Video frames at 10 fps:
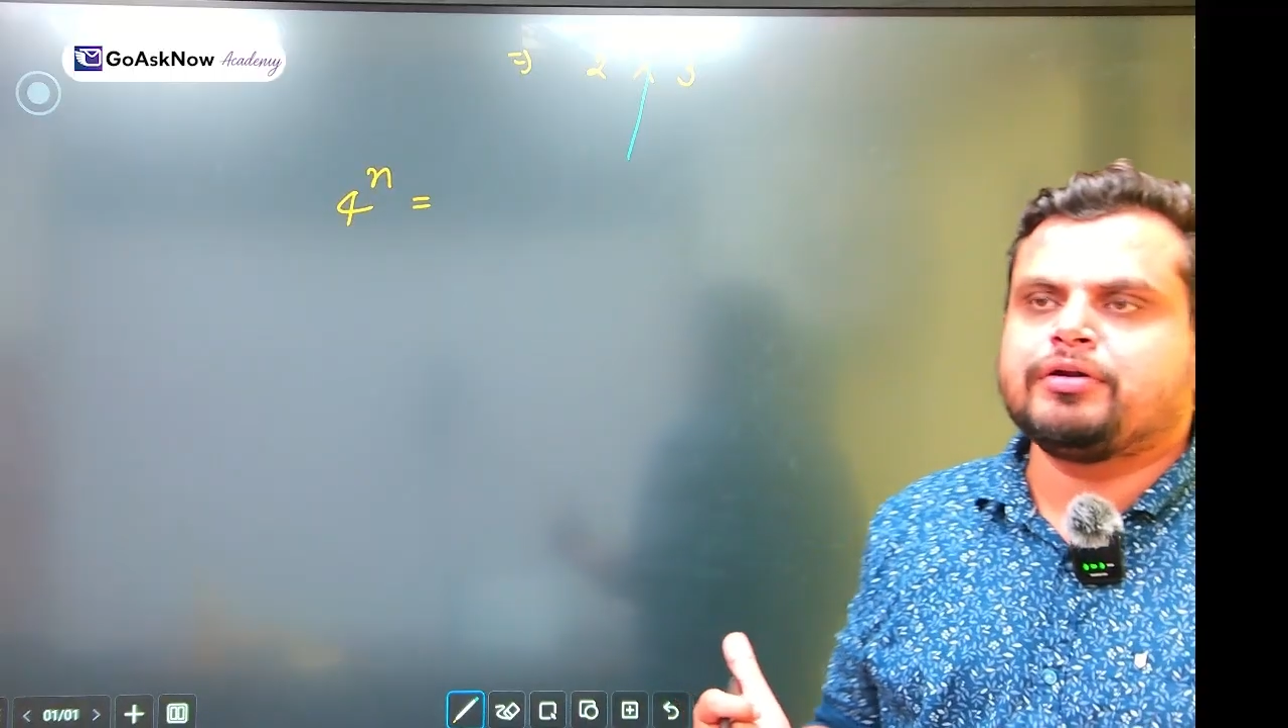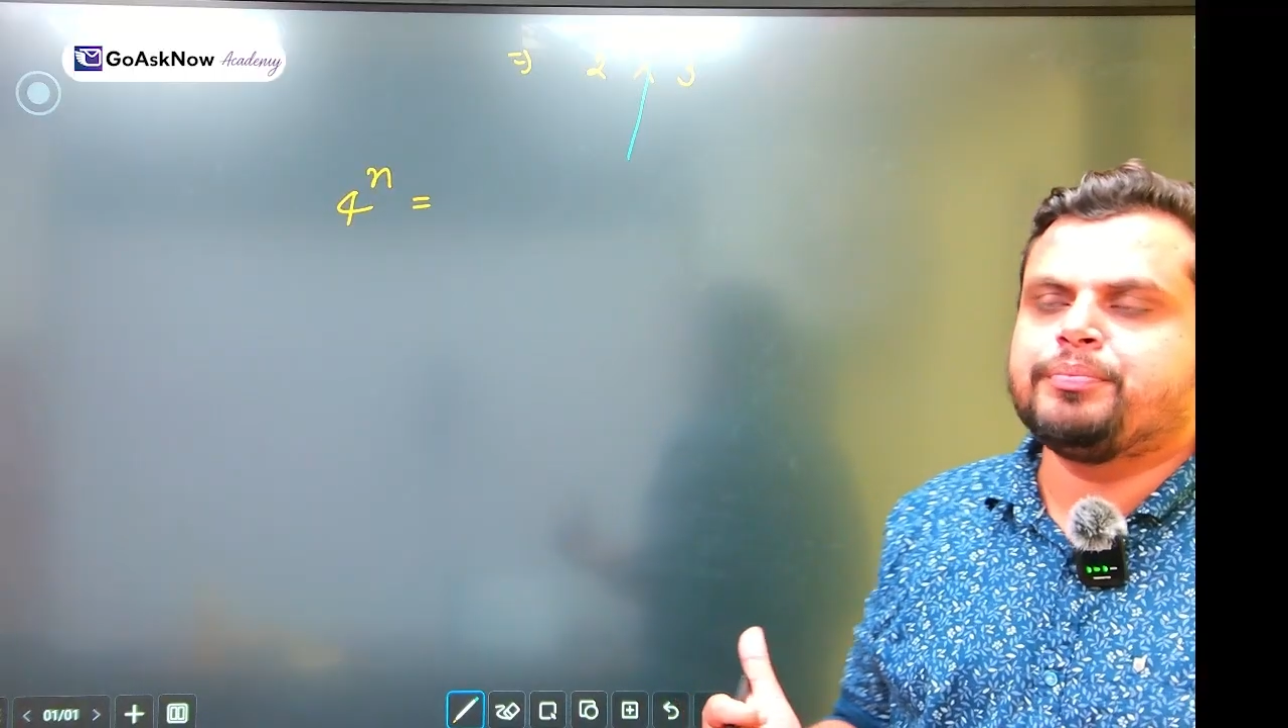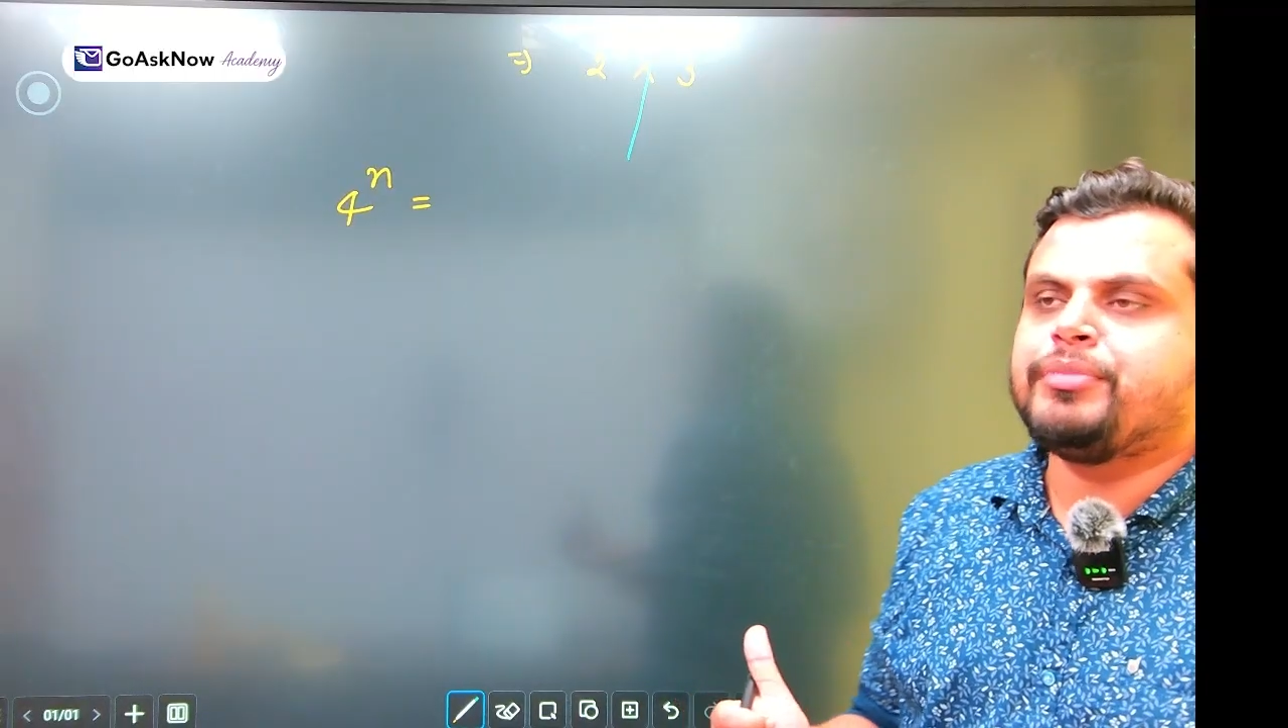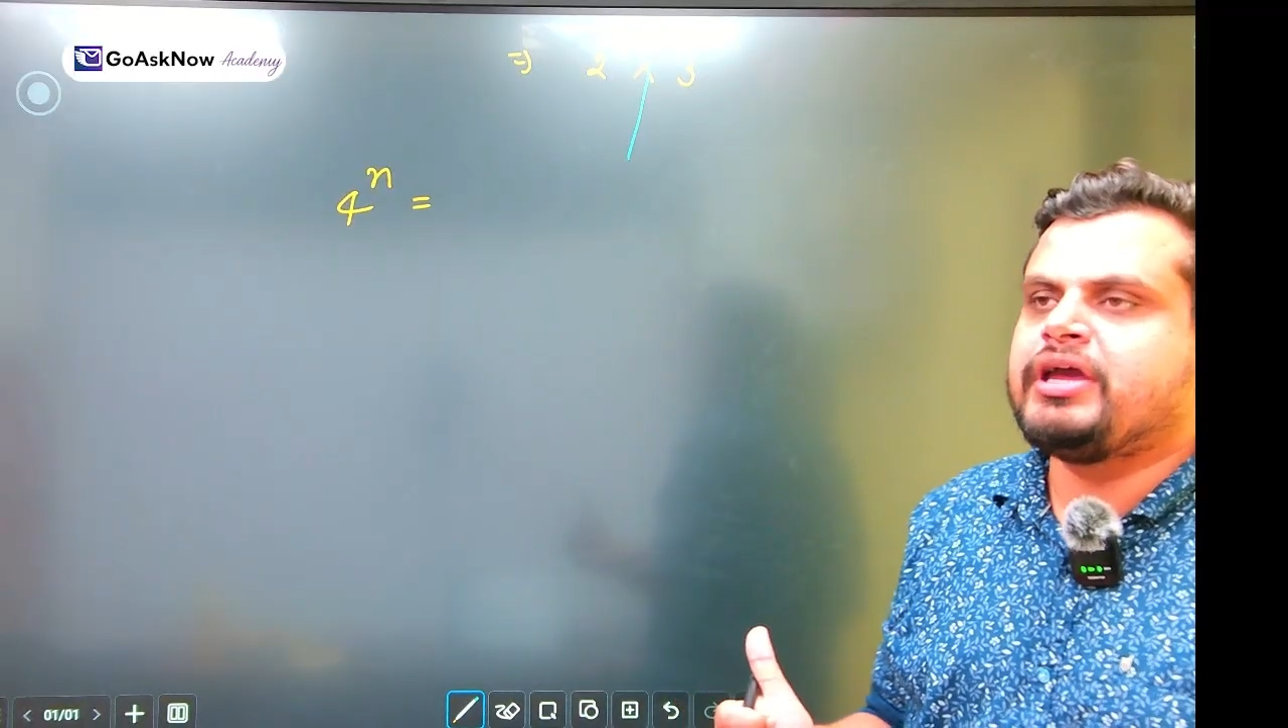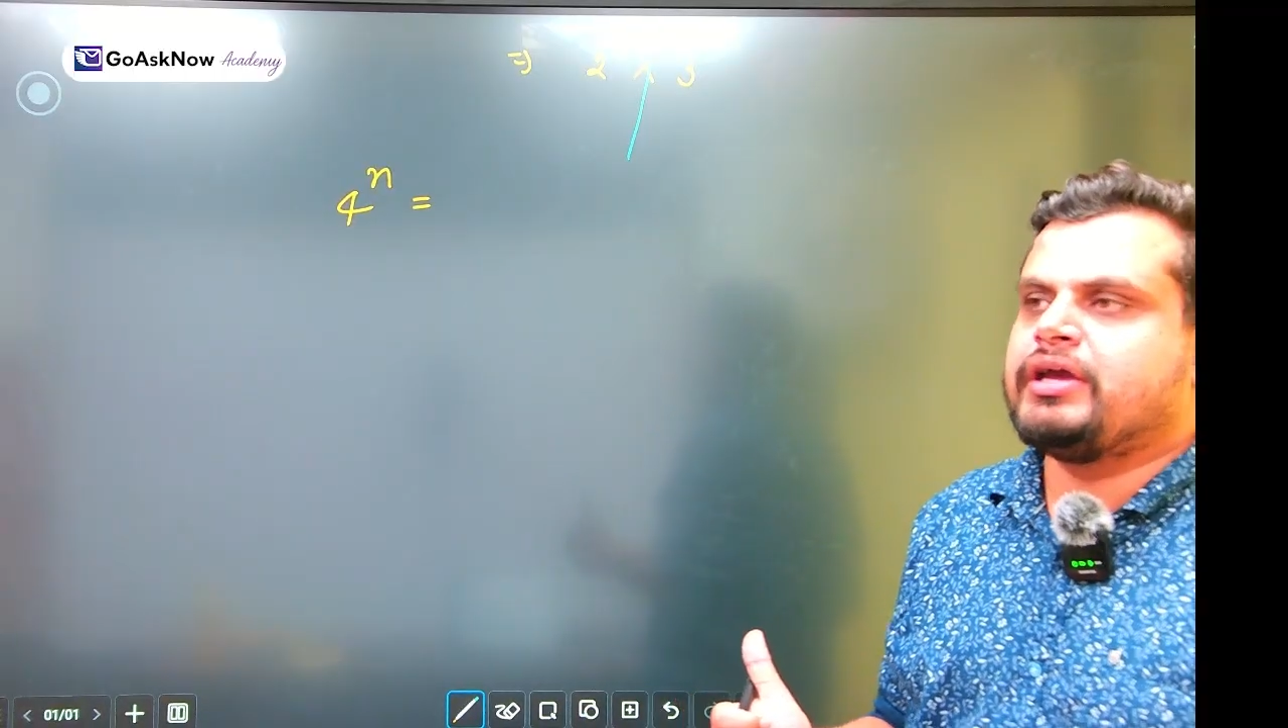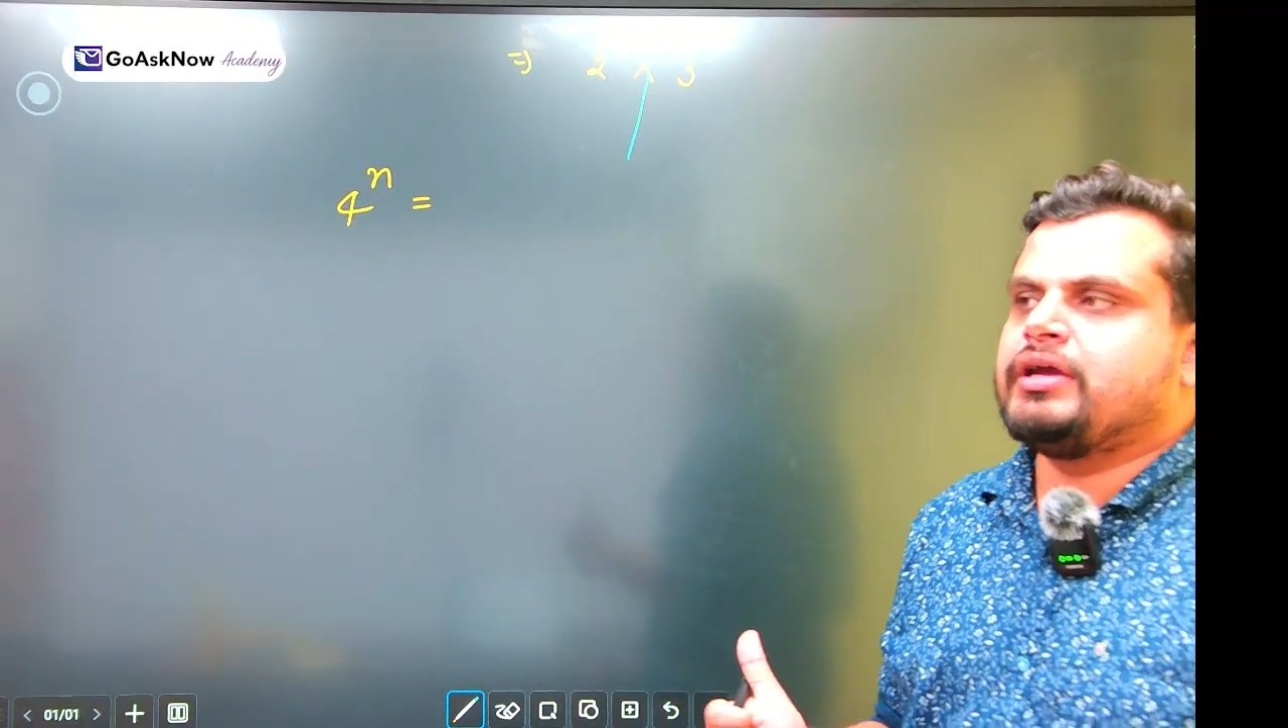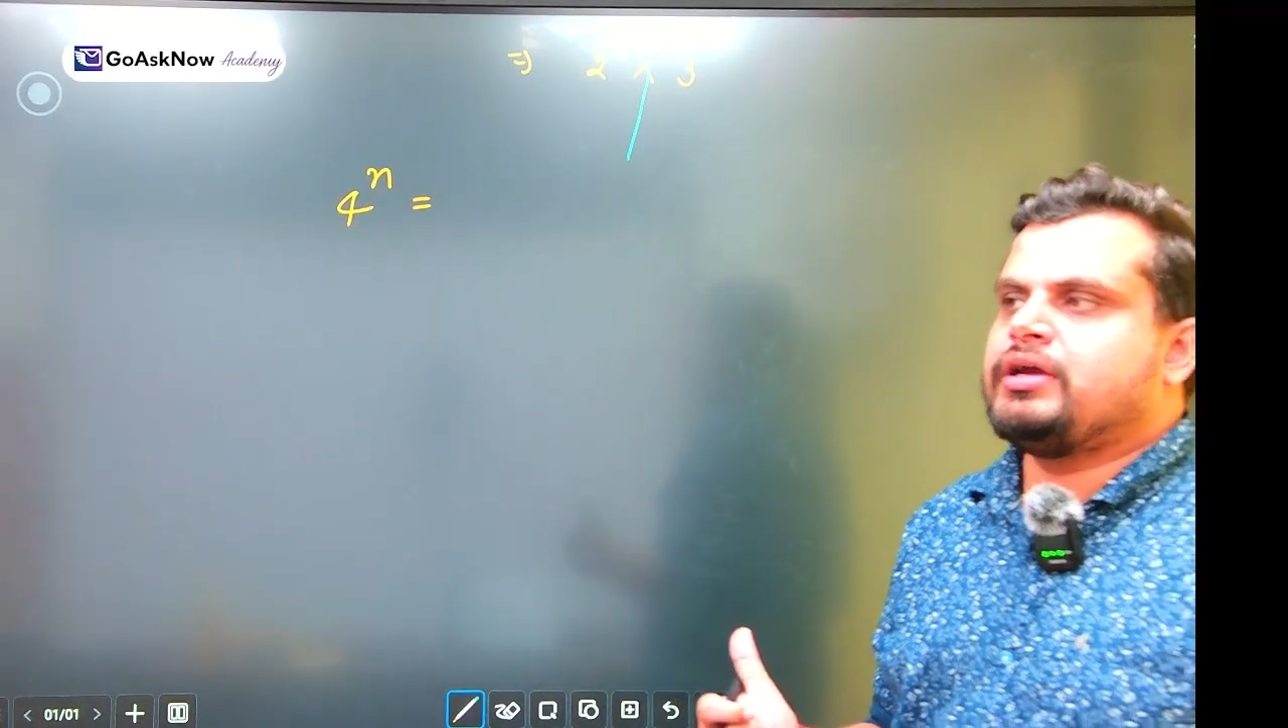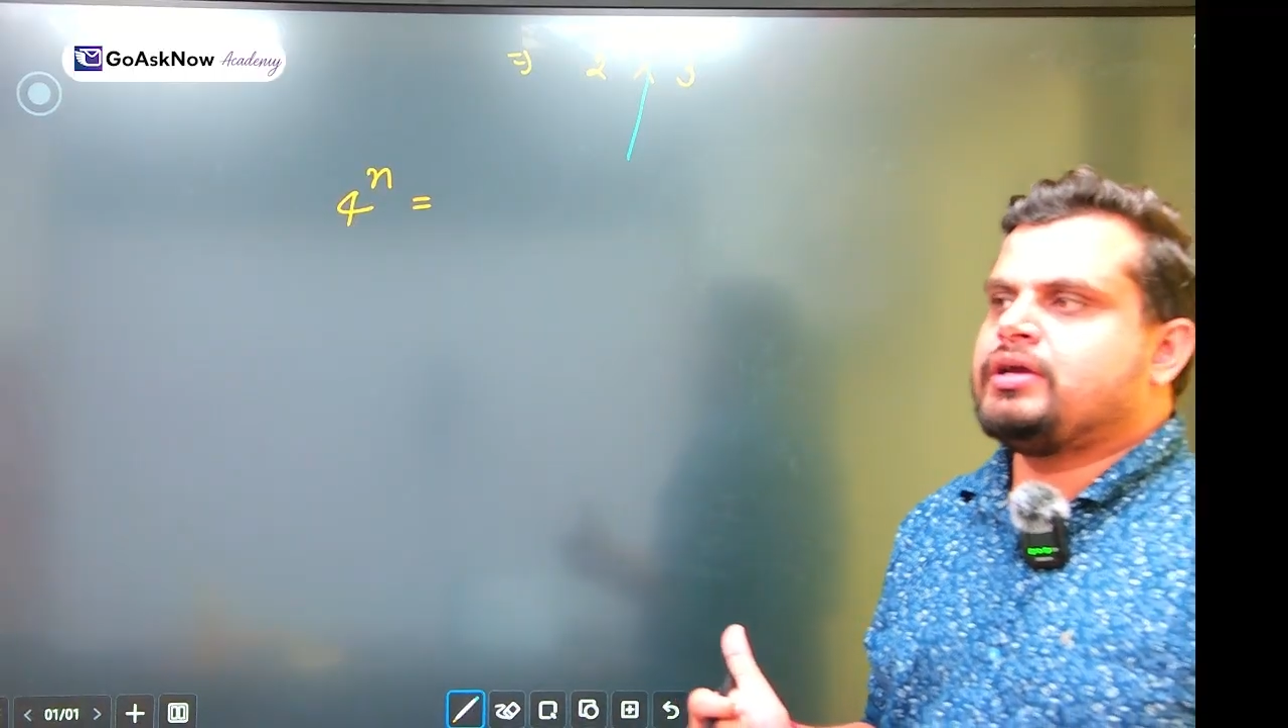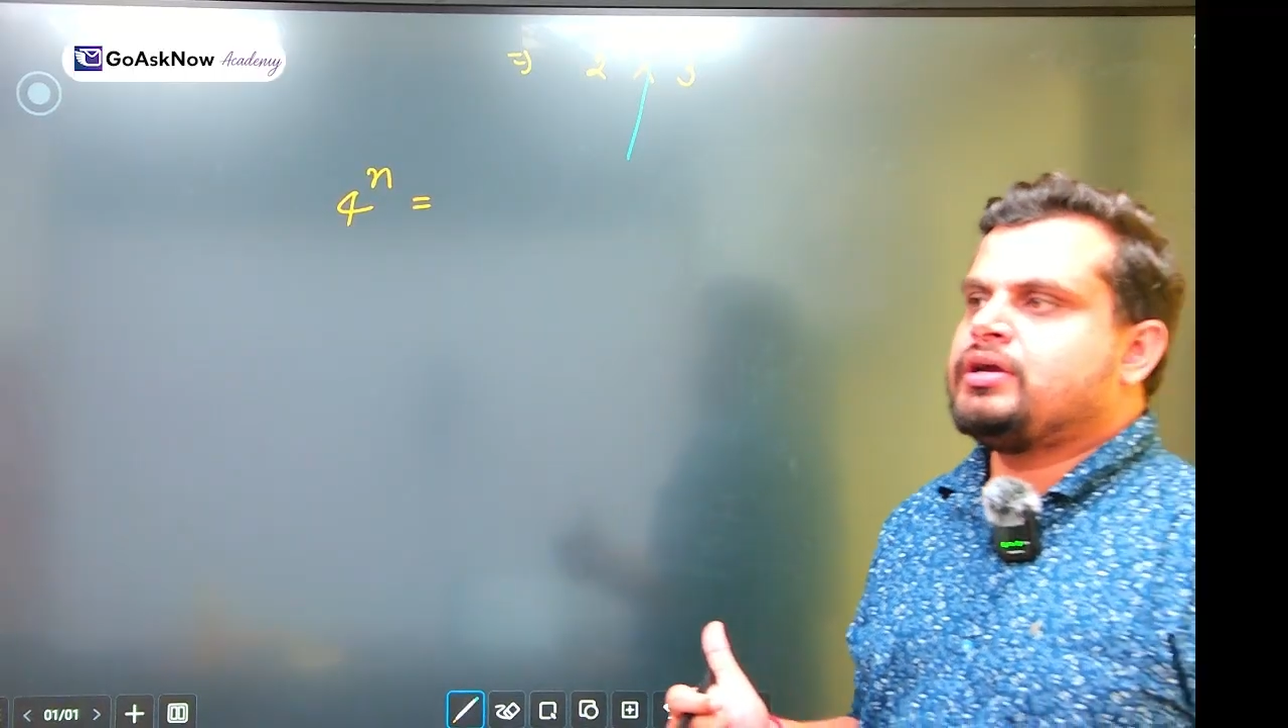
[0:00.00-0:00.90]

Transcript: may